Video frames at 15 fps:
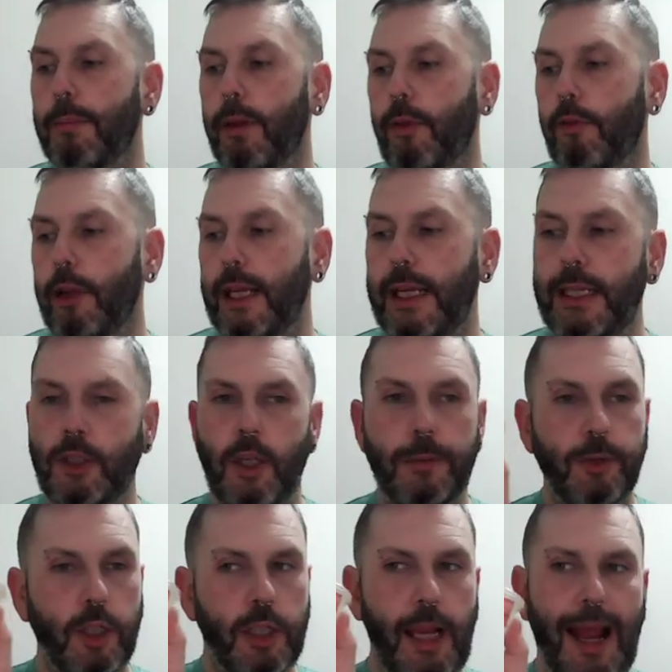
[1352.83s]
3
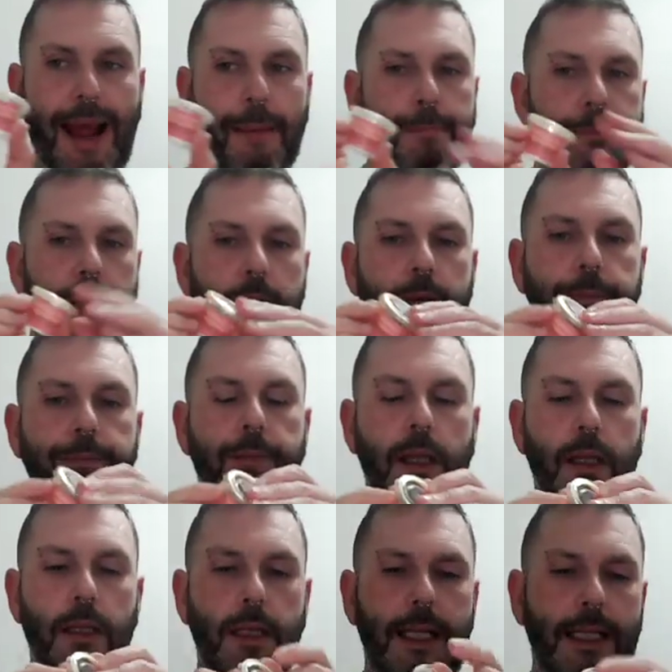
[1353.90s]
Egyptian Amber
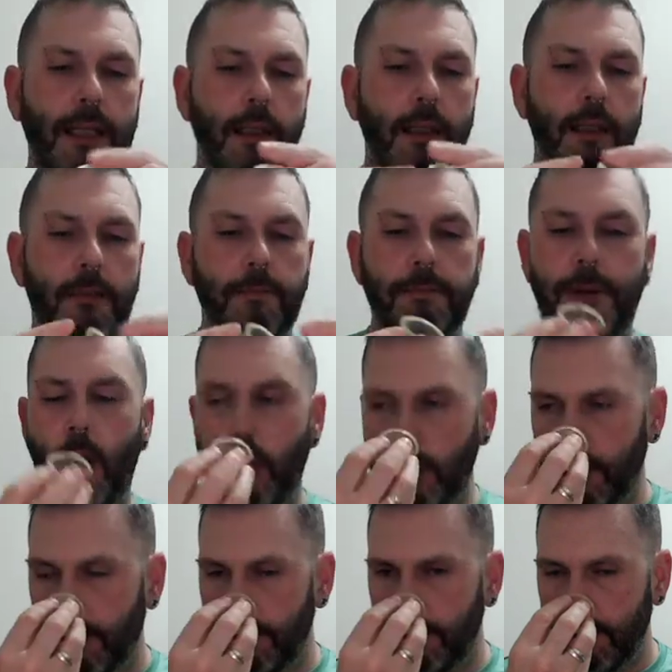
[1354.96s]
little pot,